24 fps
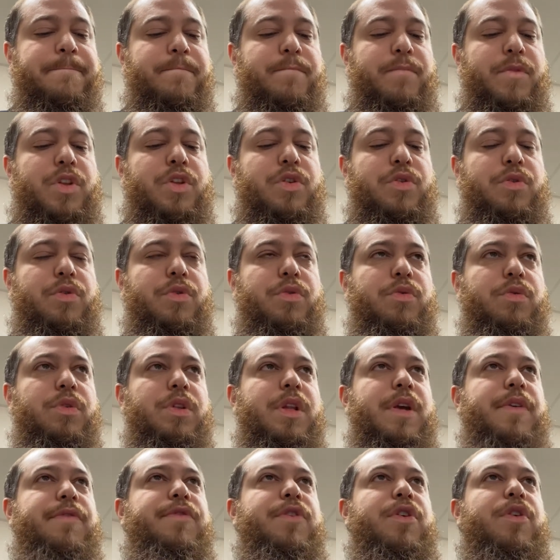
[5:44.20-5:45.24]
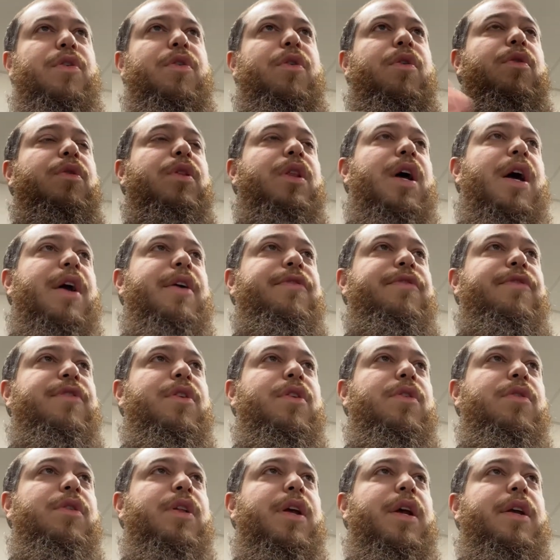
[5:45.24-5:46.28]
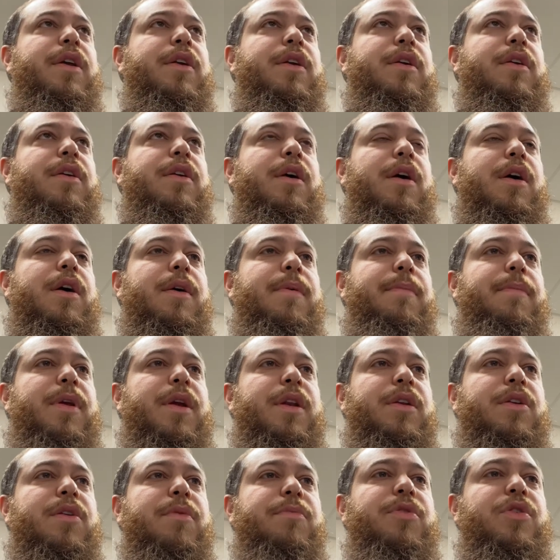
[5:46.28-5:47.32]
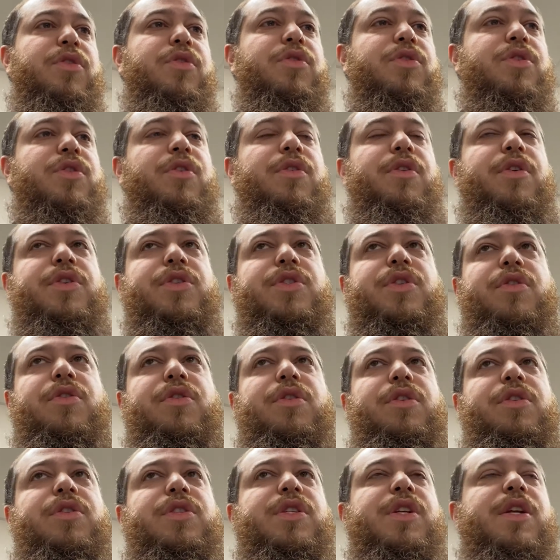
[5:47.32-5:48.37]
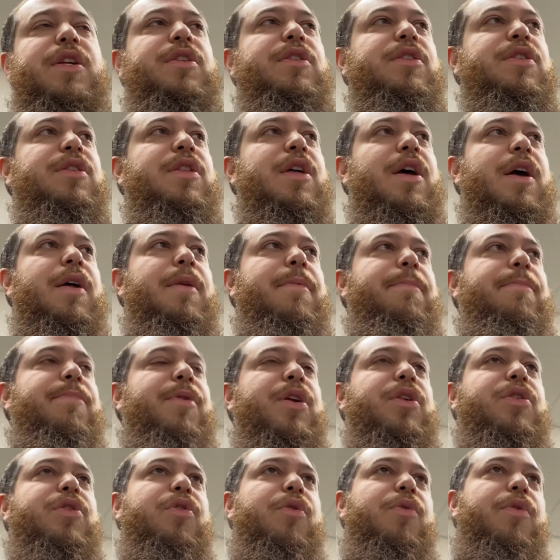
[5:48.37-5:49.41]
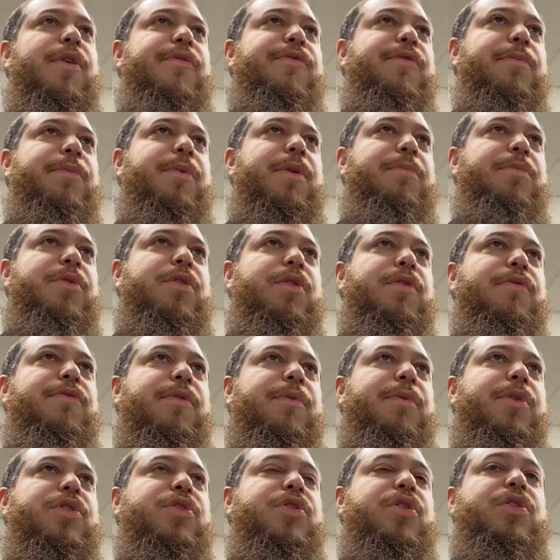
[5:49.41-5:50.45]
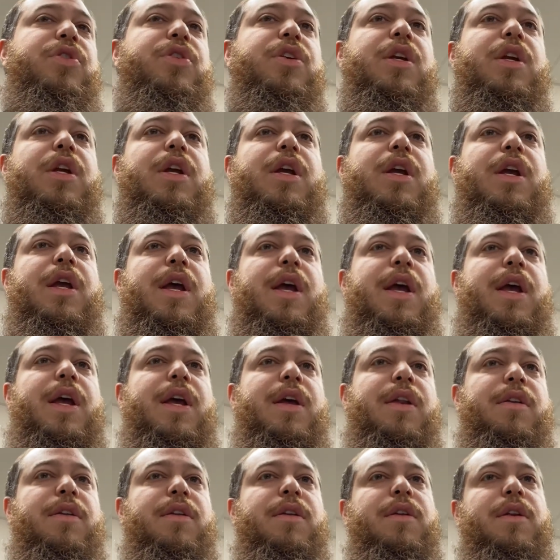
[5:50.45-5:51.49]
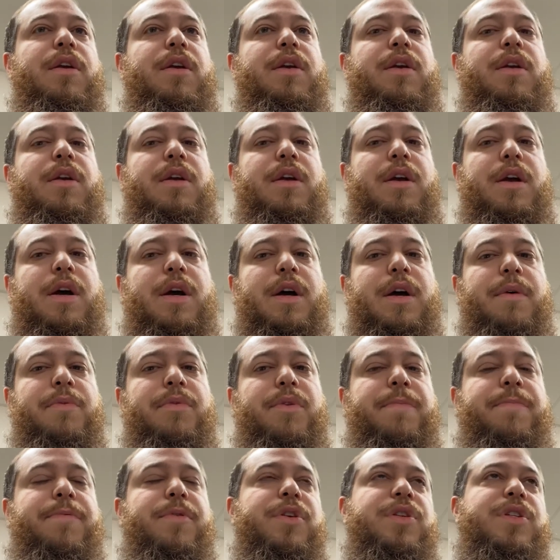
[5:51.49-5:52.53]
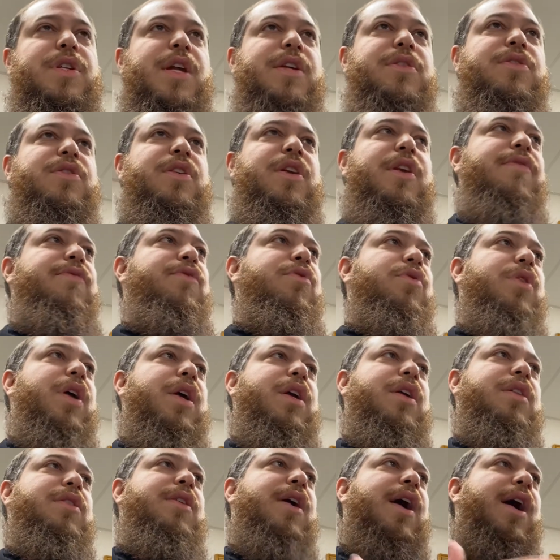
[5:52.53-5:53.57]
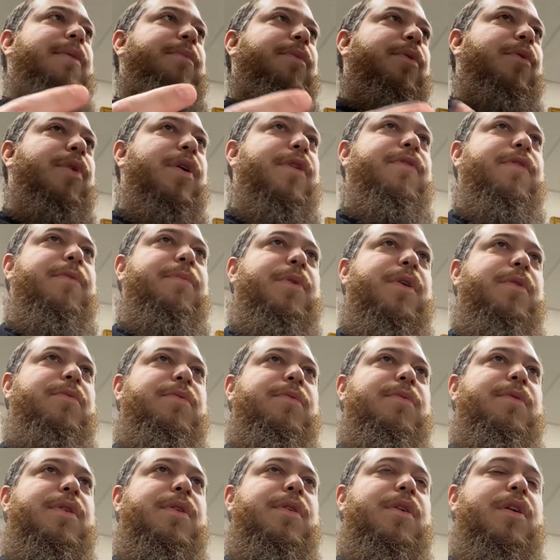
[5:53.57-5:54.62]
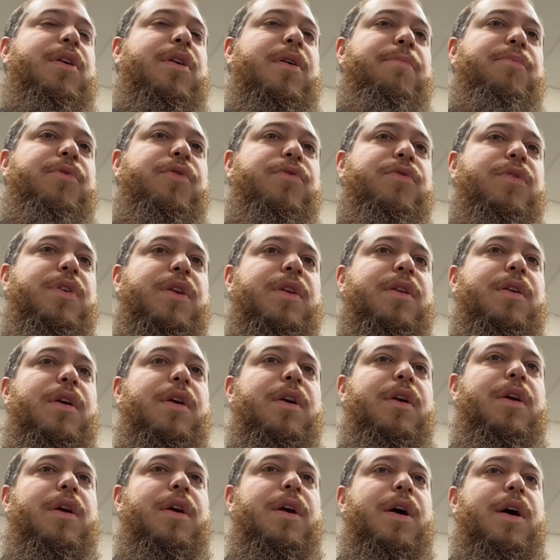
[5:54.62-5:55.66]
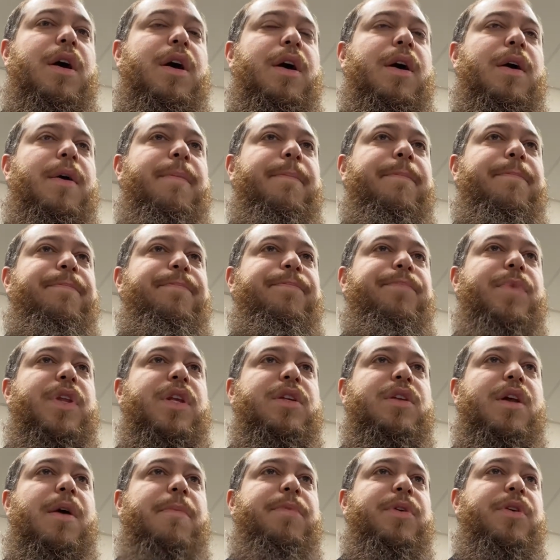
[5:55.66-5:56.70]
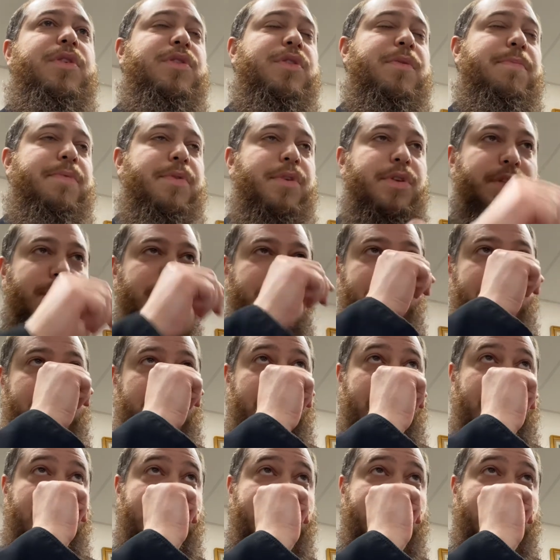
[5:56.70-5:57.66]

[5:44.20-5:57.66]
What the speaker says: To live your whole life, in communion. So there are certain sins that break you away from communion from the church. And the priest has to give you like a time away from communion. It's not because the priest is mean.